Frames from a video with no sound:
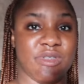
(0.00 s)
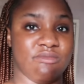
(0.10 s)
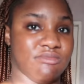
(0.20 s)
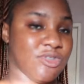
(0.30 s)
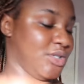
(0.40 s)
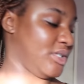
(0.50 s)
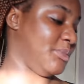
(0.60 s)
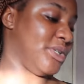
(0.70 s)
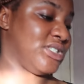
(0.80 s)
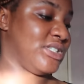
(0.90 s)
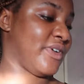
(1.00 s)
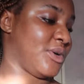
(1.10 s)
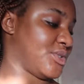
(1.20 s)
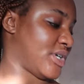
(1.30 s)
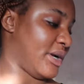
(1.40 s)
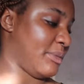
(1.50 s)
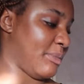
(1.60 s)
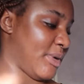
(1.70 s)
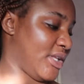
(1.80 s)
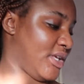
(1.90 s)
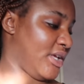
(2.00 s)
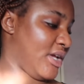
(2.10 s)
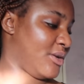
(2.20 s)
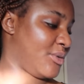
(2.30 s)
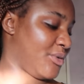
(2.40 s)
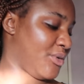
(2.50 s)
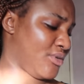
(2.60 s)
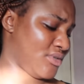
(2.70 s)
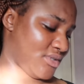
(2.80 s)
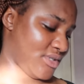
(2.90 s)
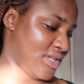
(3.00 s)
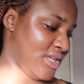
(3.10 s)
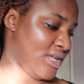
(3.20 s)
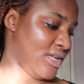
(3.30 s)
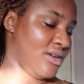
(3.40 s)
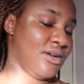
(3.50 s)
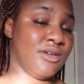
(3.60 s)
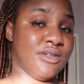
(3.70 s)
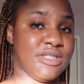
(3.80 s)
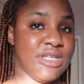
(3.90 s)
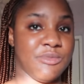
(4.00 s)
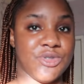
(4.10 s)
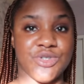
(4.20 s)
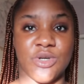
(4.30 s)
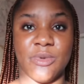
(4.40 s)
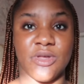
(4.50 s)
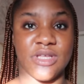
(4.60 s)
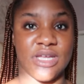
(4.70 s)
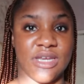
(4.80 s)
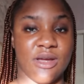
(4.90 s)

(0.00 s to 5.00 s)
been contemplating if I want to carry my mannequin head or not. Honestly, I'm not sure about that